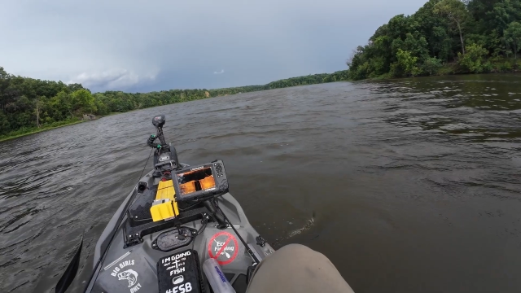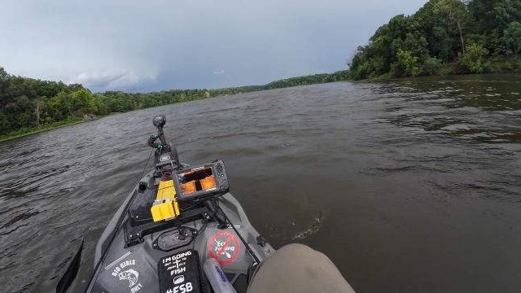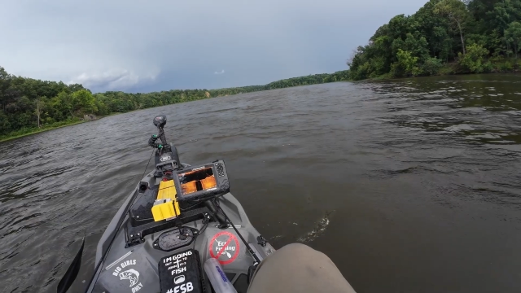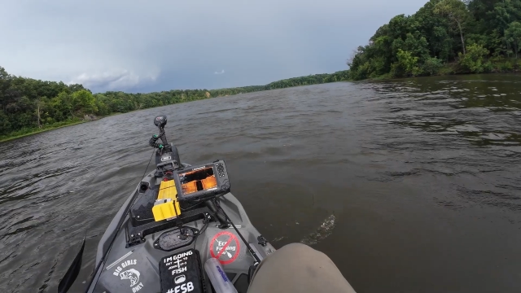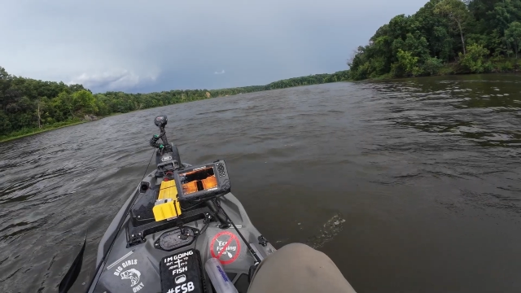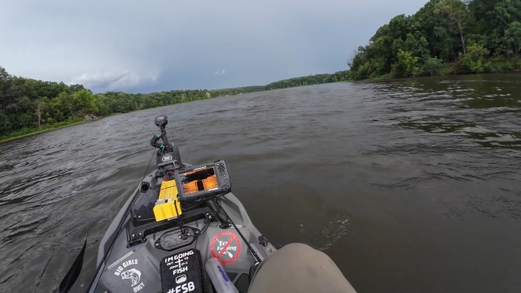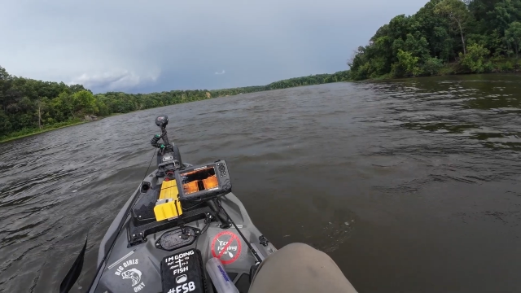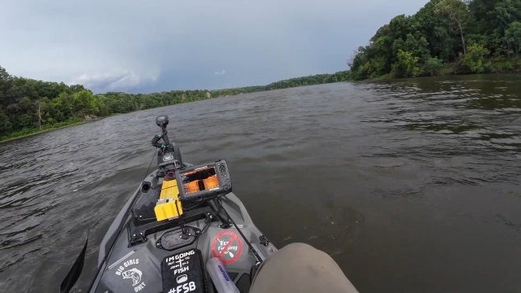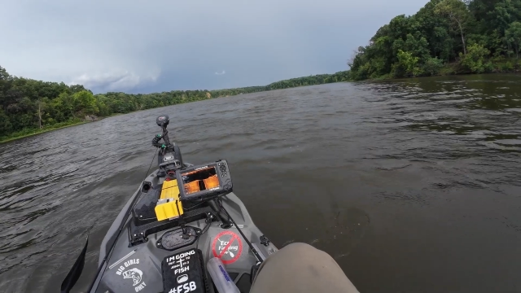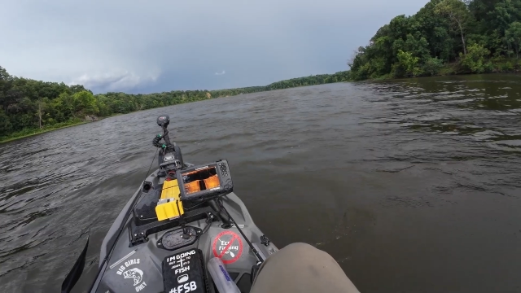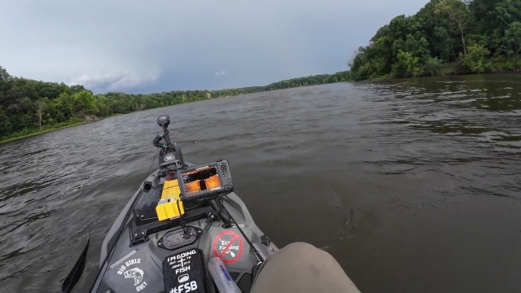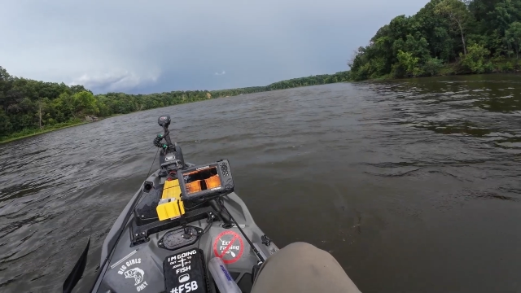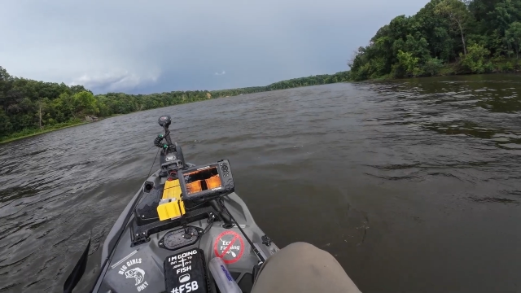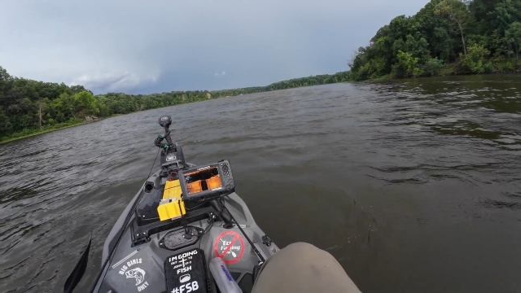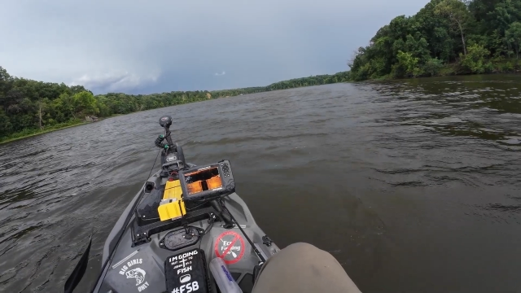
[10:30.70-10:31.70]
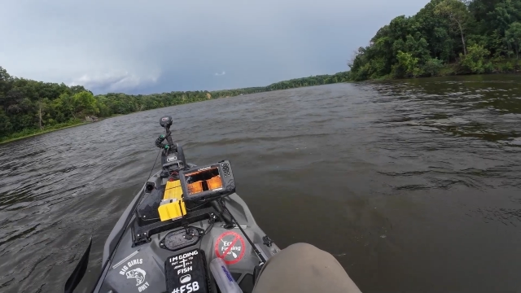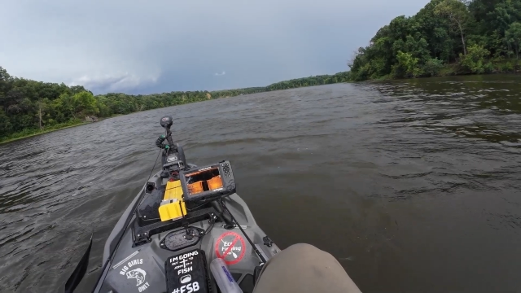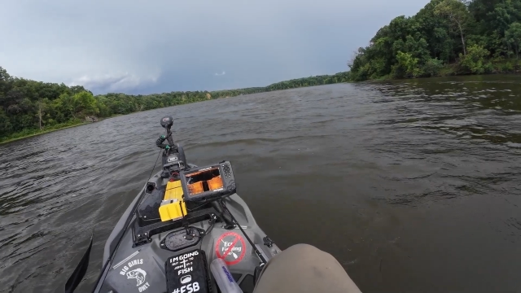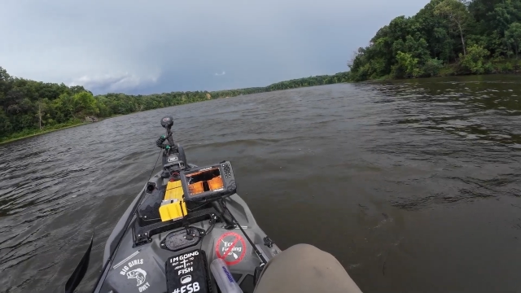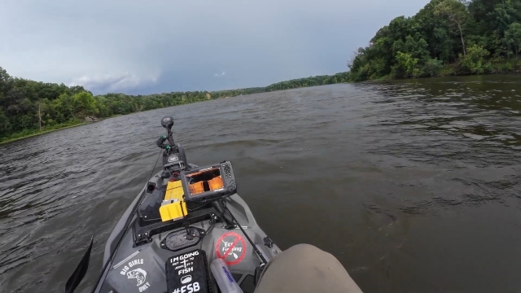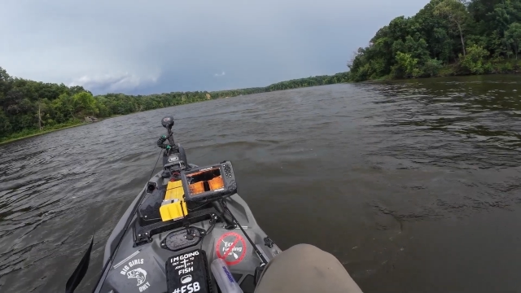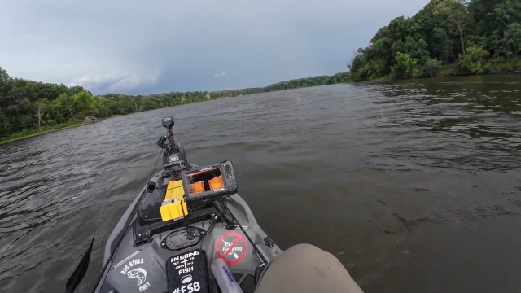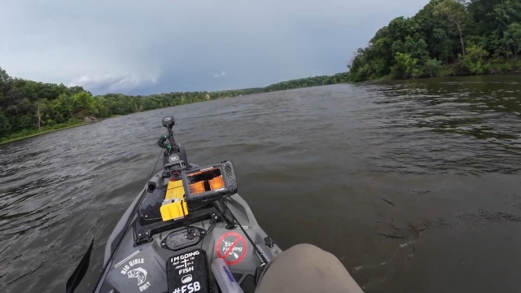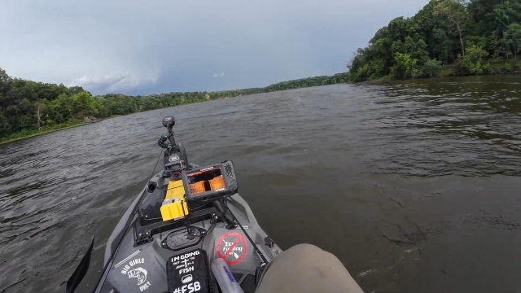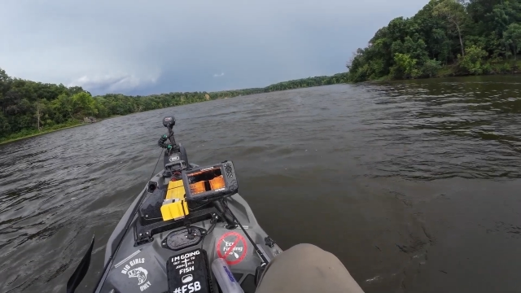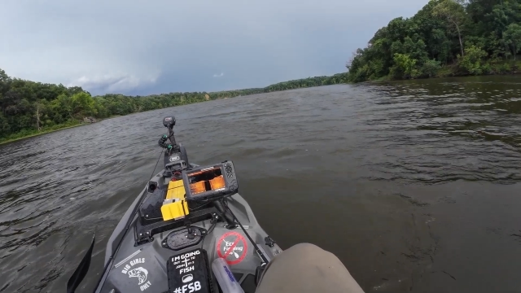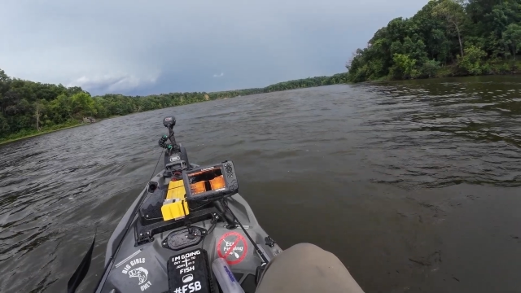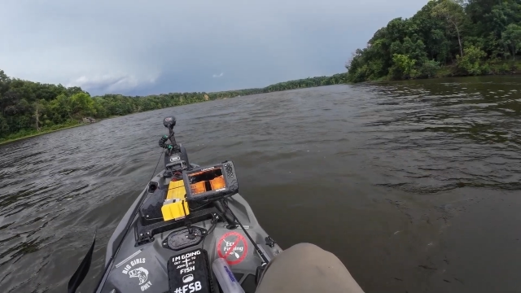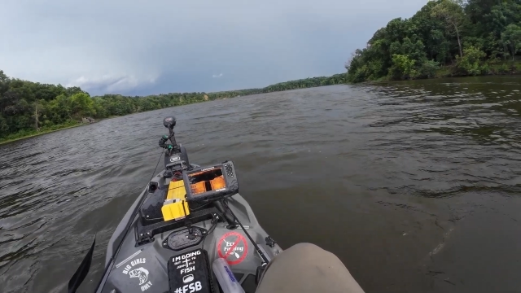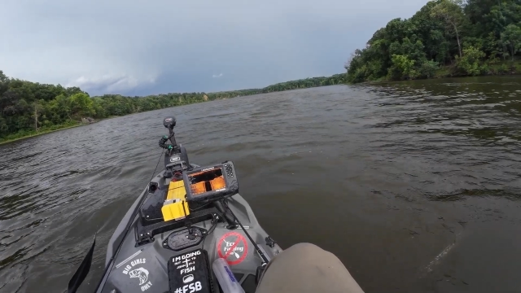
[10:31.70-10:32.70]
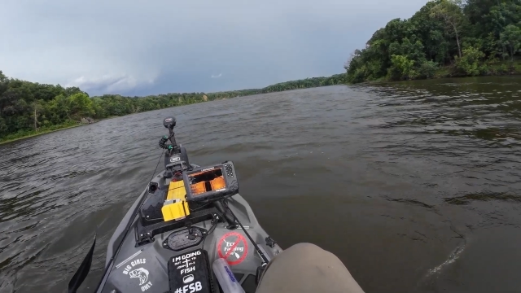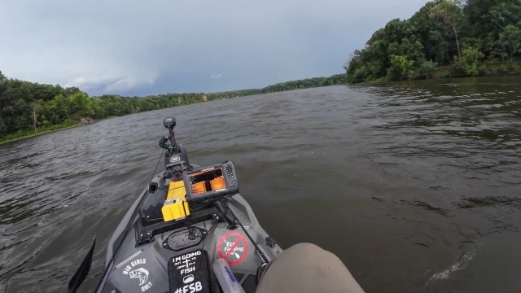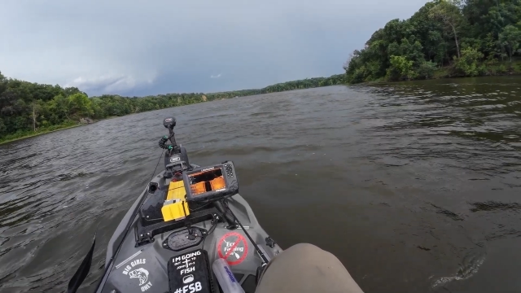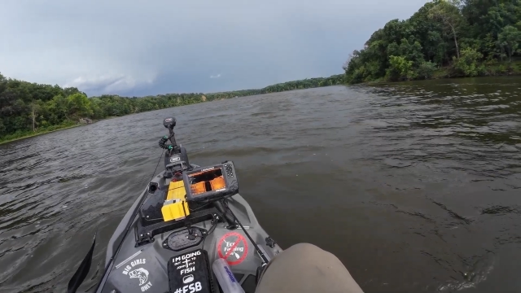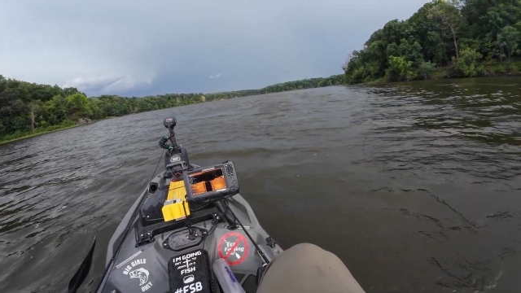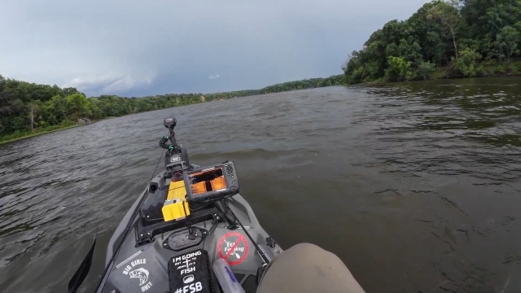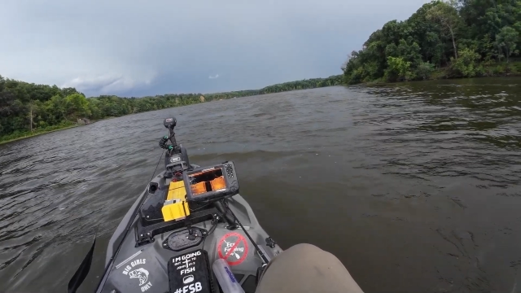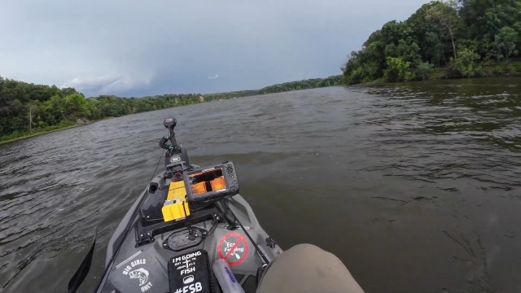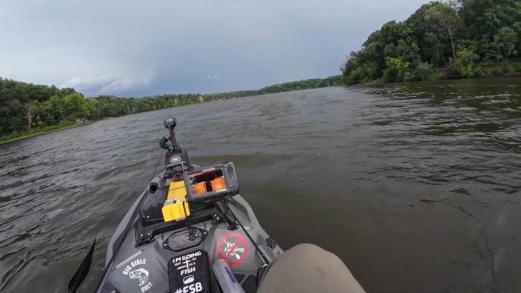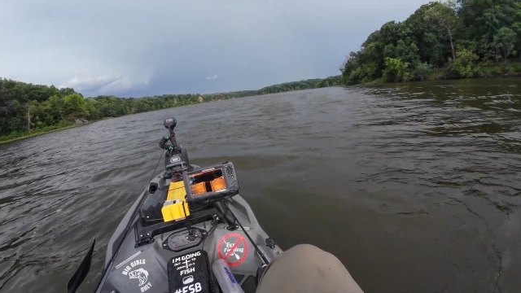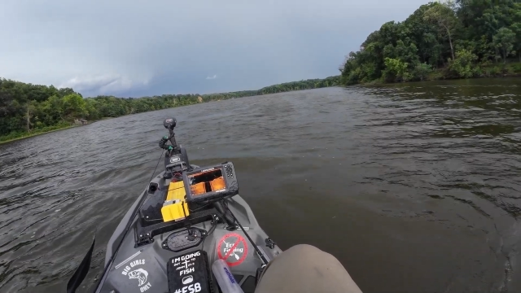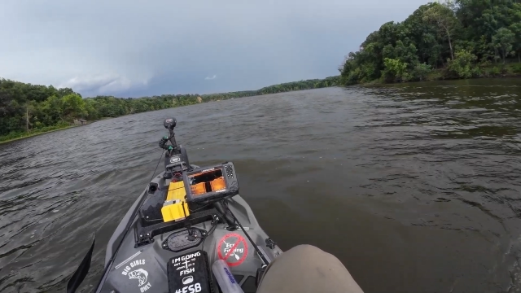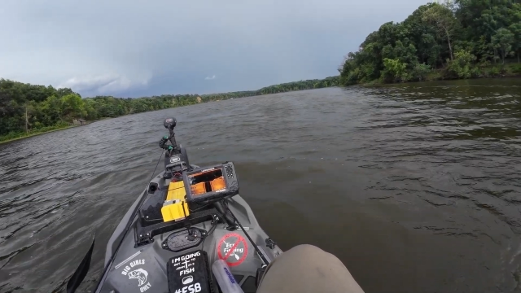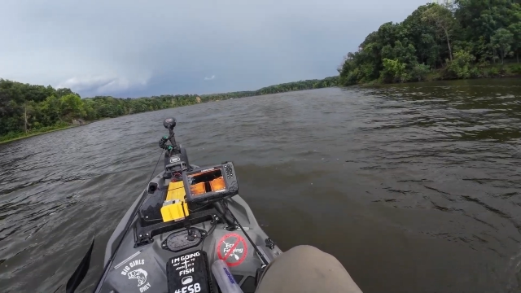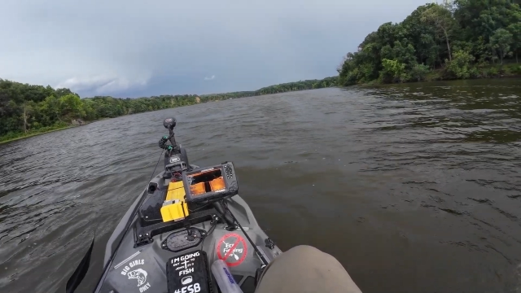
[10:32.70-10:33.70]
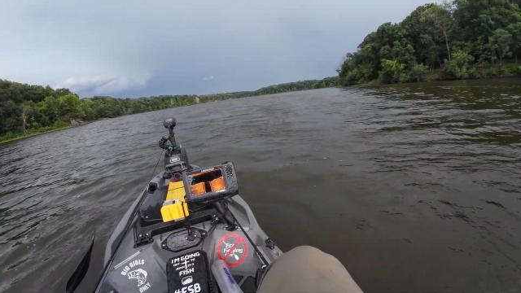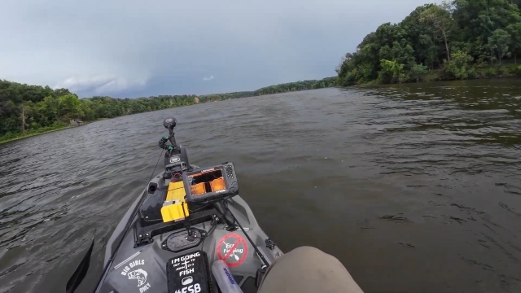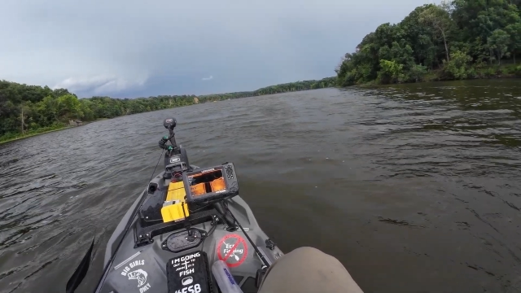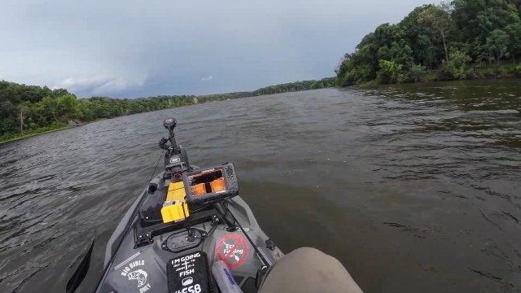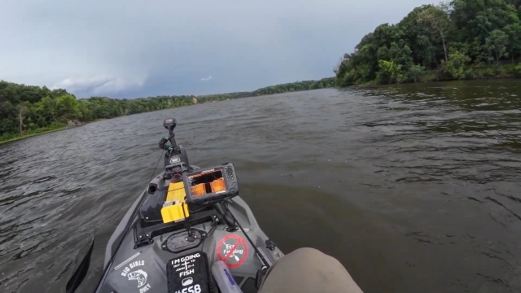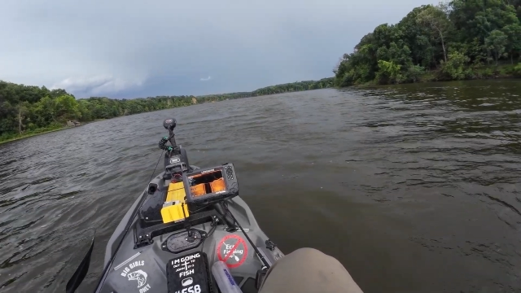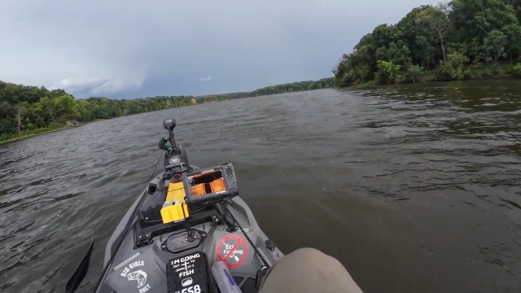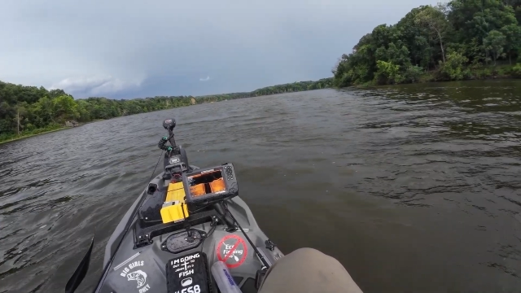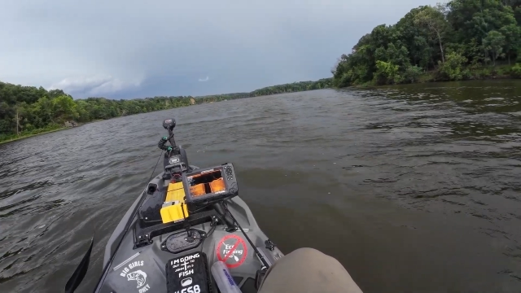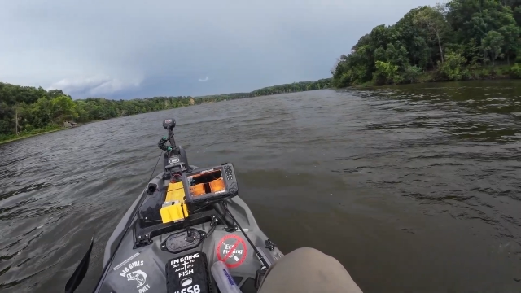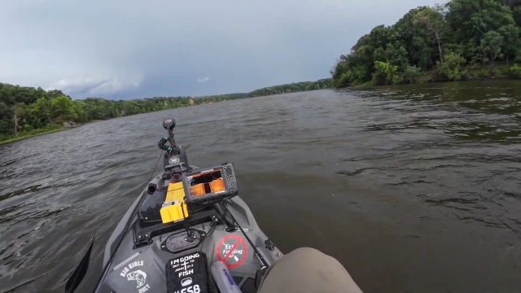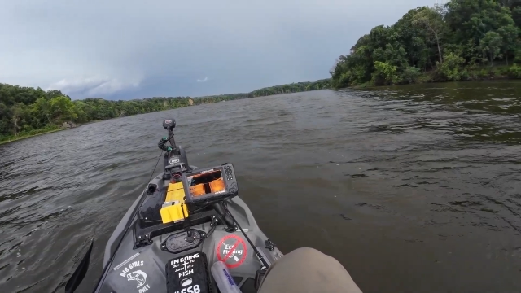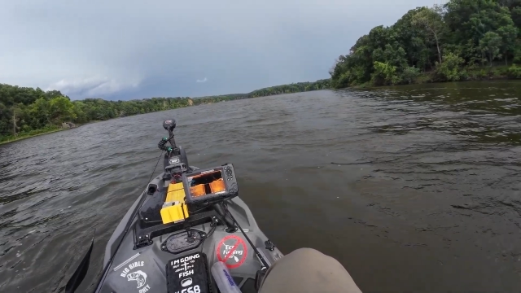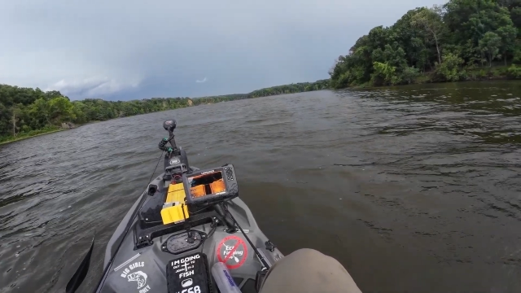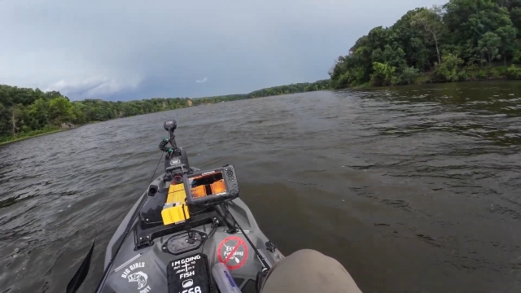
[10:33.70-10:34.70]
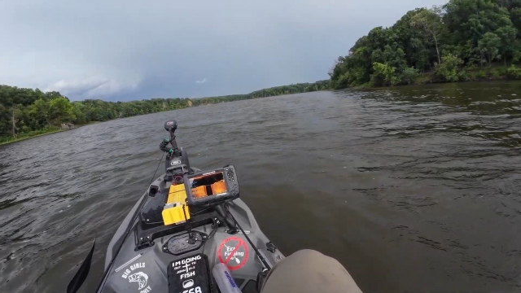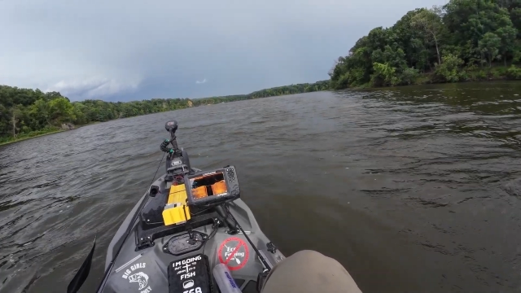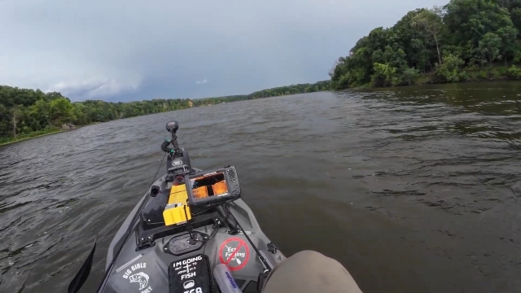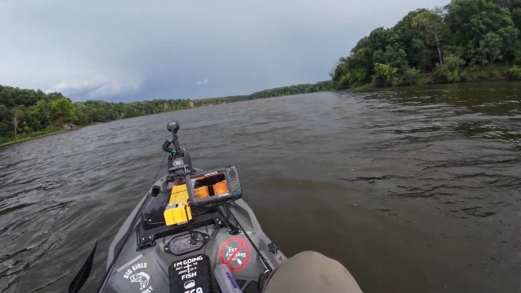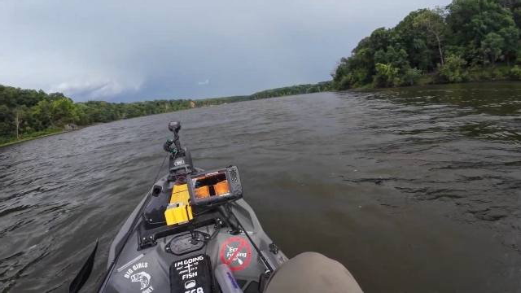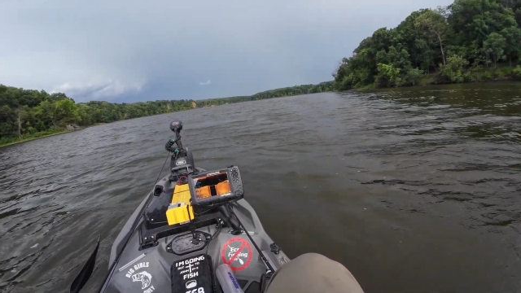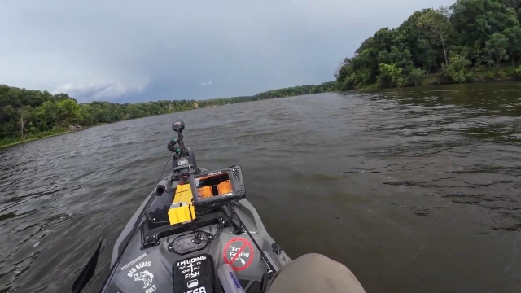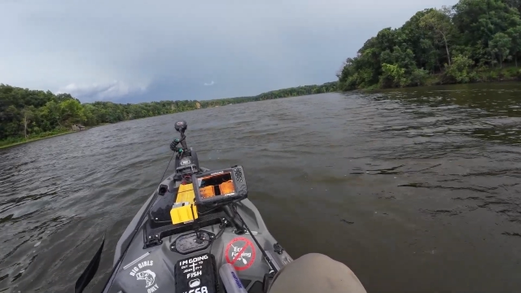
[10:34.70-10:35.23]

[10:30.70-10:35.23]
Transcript: [unreadable: no face in view]